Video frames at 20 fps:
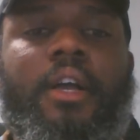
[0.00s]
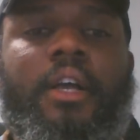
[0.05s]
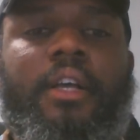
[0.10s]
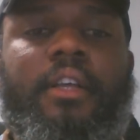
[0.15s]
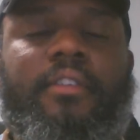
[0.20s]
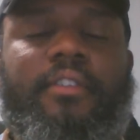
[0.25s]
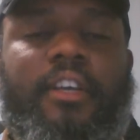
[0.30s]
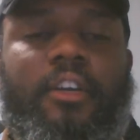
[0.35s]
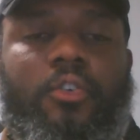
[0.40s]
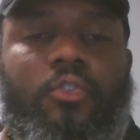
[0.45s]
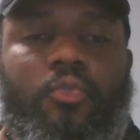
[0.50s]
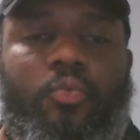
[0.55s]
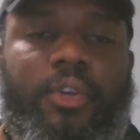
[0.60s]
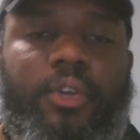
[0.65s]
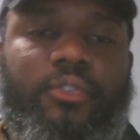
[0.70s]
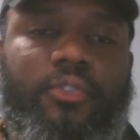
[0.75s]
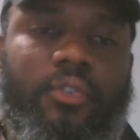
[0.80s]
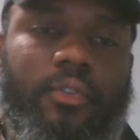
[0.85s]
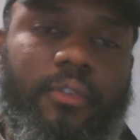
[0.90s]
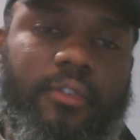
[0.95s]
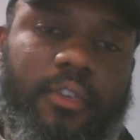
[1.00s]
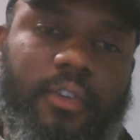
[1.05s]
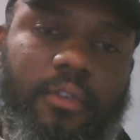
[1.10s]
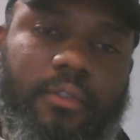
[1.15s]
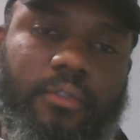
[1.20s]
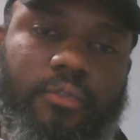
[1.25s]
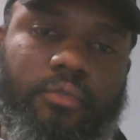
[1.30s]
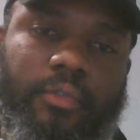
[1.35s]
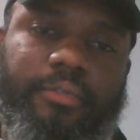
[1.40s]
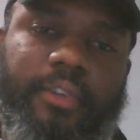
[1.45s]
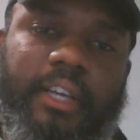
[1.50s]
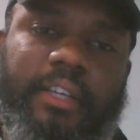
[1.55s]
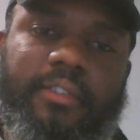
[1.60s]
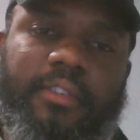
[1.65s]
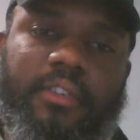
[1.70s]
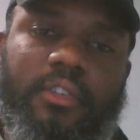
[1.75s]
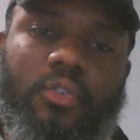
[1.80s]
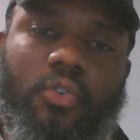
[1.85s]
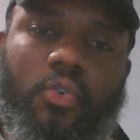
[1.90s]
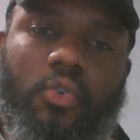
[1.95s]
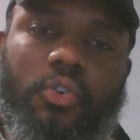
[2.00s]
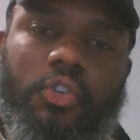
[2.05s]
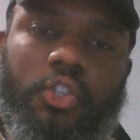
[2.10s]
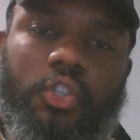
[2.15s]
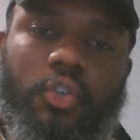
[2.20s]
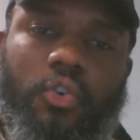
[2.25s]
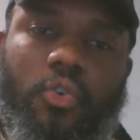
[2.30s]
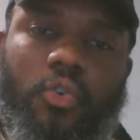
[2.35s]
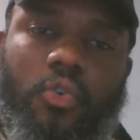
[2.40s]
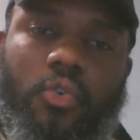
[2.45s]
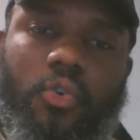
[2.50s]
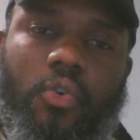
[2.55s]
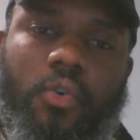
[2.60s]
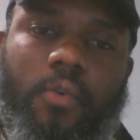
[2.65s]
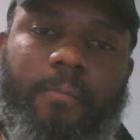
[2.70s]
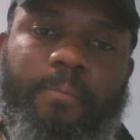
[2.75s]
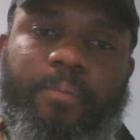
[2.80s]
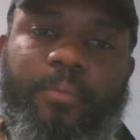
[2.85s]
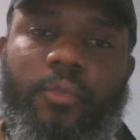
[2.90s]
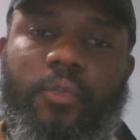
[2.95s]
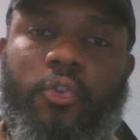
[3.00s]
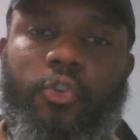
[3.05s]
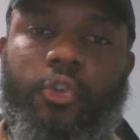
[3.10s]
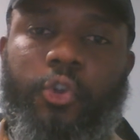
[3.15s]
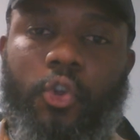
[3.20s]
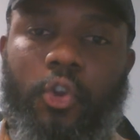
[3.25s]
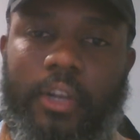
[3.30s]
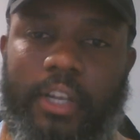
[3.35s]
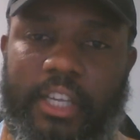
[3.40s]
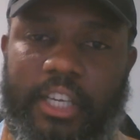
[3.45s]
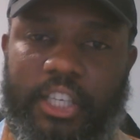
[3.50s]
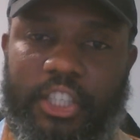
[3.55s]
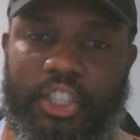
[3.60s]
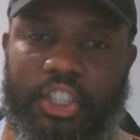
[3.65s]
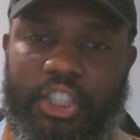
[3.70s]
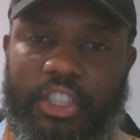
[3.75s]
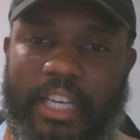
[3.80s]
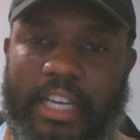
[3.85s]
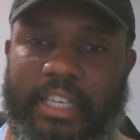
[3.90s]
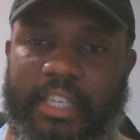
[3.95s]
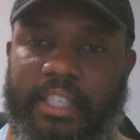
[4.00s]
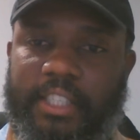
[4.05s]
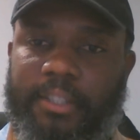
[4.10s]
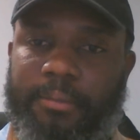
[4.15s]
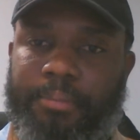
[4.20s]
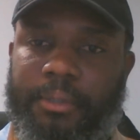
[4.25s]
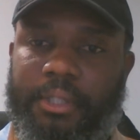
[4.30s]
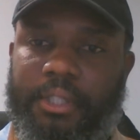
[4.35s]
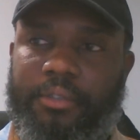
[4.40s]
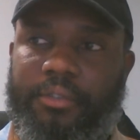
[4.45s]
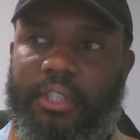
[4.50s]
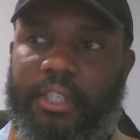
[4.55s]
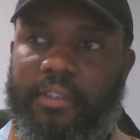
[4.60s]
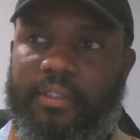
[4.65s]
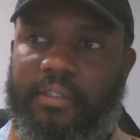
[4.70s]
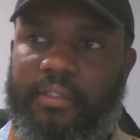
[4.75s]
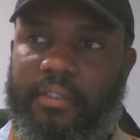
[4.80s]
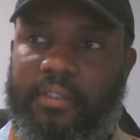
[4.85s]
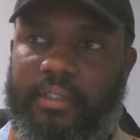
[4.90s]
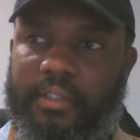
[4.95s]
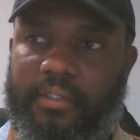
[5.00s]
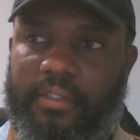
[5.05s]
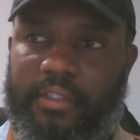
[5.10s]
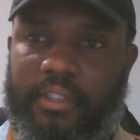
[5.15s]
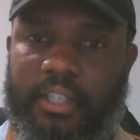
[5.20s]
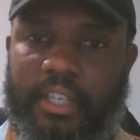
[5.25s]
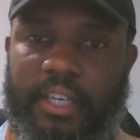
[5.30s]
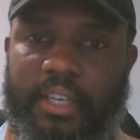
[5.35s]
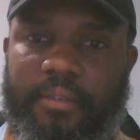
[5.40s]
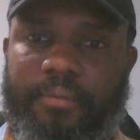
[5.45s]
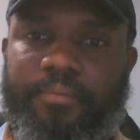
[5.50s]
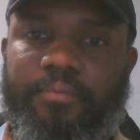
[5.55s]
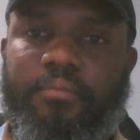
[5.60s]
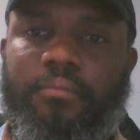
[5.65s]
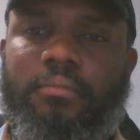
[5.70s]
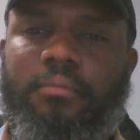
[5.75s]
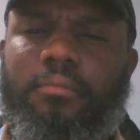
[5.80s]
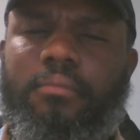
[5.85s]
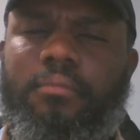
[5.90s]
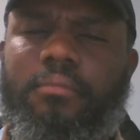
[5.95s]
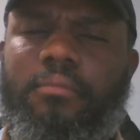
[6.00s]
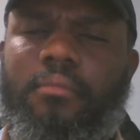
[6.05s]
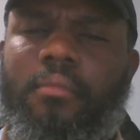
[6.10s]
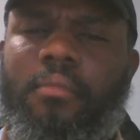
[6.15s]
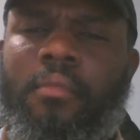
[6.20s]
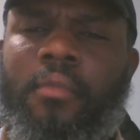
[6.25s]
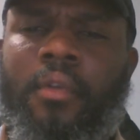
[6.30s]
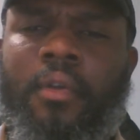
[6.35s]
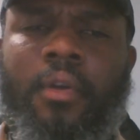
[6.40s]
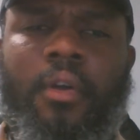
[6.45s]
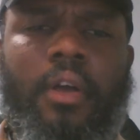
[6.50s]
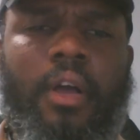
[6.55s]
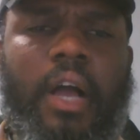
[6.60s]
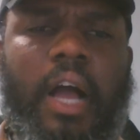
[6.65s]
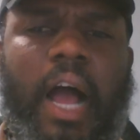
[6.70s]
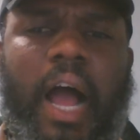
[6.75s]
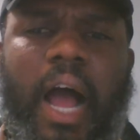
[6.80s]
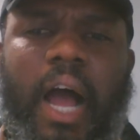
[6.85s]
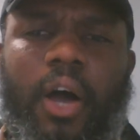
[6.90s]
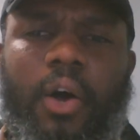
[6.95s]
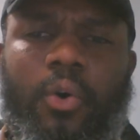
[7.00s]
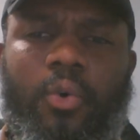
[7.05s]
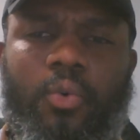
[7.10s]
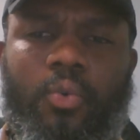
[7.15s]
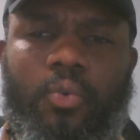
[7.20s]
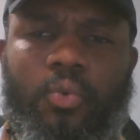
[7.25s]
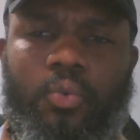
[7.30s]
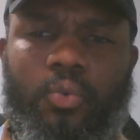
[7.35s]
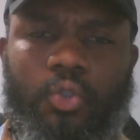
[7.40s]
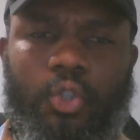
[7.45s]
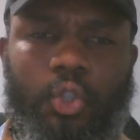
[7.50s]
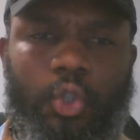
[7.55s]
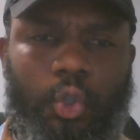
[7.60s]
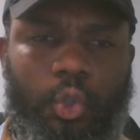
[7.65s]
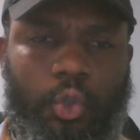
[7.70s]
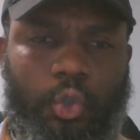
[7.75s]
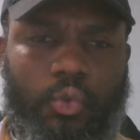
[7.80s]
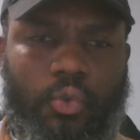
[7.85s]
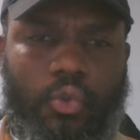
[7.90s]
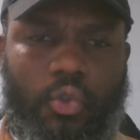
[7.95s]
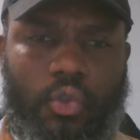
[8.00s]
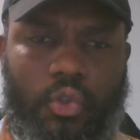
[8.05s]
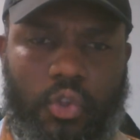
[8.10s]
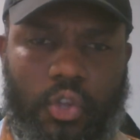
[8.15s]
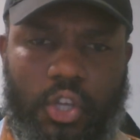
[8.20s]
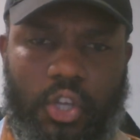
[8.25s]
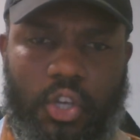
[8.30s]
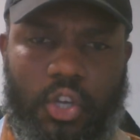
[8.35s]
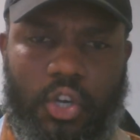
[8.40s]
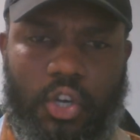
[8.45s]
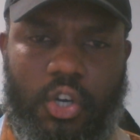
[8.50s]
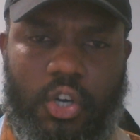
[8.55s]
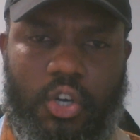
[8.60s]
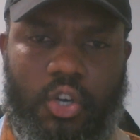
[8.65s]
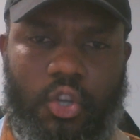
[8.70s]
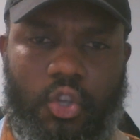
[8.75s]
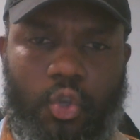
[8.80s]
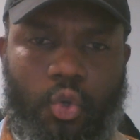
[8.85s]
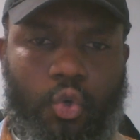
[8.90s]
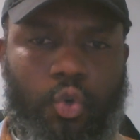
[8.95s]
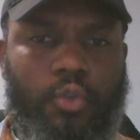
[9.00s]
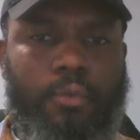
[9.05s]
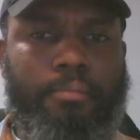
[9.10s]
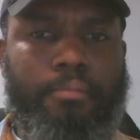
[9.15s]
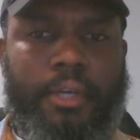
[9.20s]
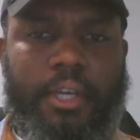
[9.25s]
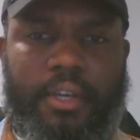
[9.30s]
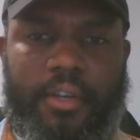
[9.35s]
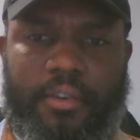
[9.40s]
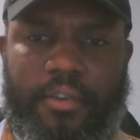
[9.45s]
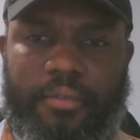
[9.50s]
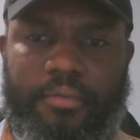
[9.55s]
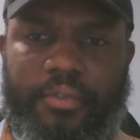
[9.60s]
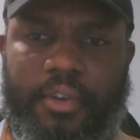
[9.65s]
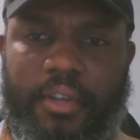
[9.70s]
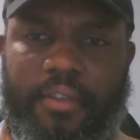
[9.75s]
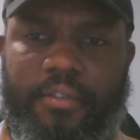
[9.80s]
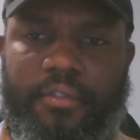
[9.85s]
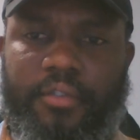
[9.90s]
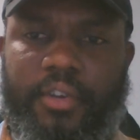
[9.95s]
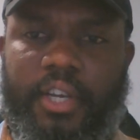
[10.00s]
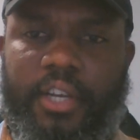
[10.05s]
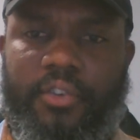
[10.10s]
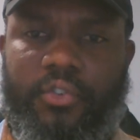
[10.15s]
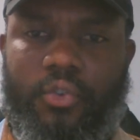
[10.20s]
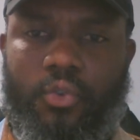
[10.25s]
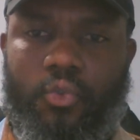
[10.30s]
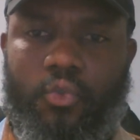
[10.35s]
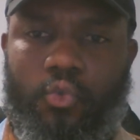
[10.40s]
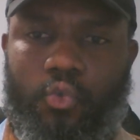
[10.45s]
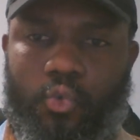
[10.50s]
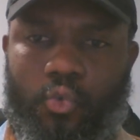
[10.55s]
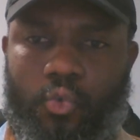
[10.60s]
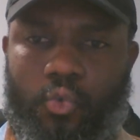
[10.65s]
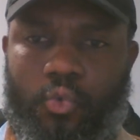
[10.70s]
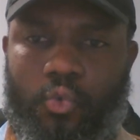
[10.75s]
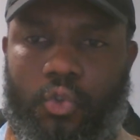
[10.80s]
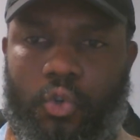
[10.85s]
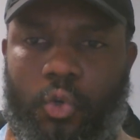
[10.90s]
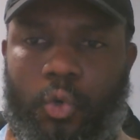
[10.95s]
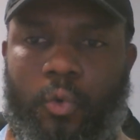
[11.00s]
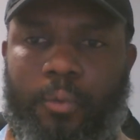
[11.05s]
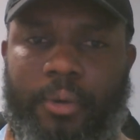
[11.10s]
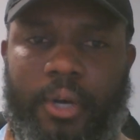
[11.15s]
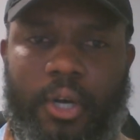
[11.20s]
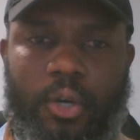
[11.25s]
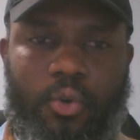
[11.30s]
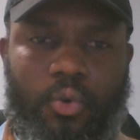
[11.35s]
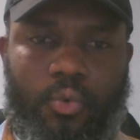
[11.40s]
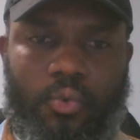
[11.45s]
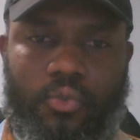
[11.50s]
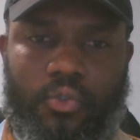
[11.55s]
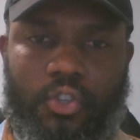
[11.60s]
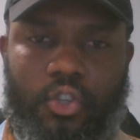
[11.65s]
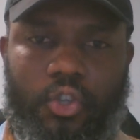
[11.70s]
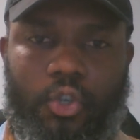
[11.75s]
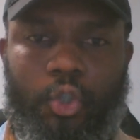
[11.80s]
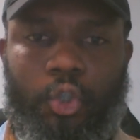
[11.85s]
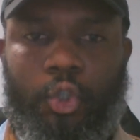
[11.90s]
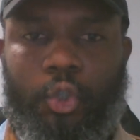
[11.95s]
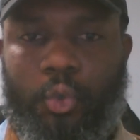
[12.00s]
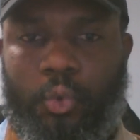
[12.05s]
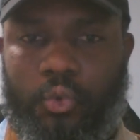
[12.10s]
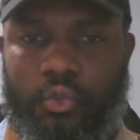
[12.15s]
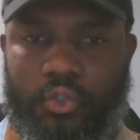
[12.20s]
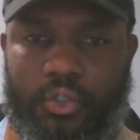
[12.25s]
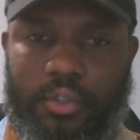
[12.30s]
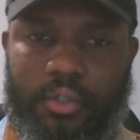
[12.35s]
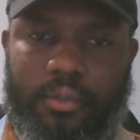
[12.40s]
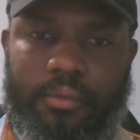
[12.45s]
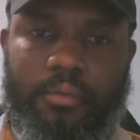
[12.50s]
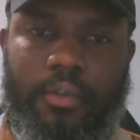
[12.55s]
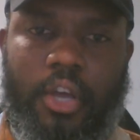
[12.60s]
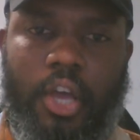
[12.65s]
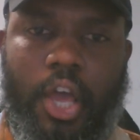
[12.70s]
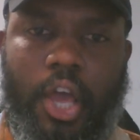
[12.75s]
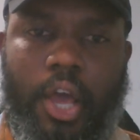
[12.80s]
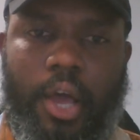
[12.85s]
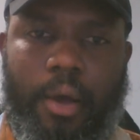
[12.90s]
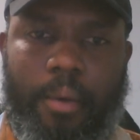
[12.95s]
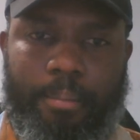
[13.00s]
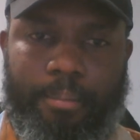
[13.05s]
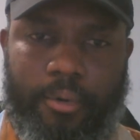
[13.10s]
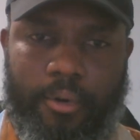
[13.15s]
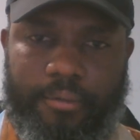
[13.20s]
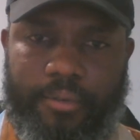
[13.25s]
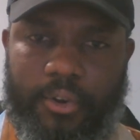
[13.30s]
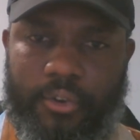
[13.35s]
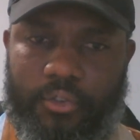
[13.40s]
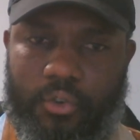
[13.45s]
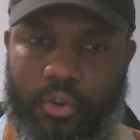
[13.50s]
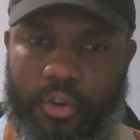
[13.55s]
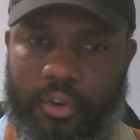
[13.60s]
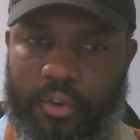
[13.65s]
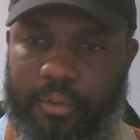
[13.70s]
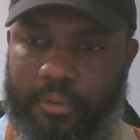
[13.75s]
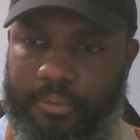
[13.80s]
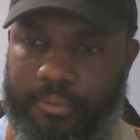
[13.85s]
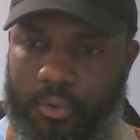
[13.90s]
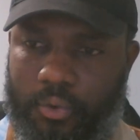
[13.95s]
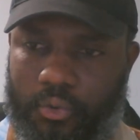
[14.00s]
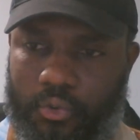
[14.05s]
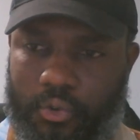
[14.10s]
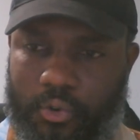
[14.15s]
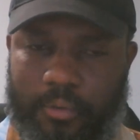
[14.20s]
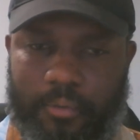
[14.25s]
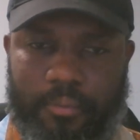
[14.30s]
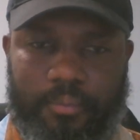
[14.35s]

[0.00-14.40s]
Second question says, reflecting on your knowledge and experience this year, how do you think you could make a difference in relation to the global goals in your chosen profession in the future?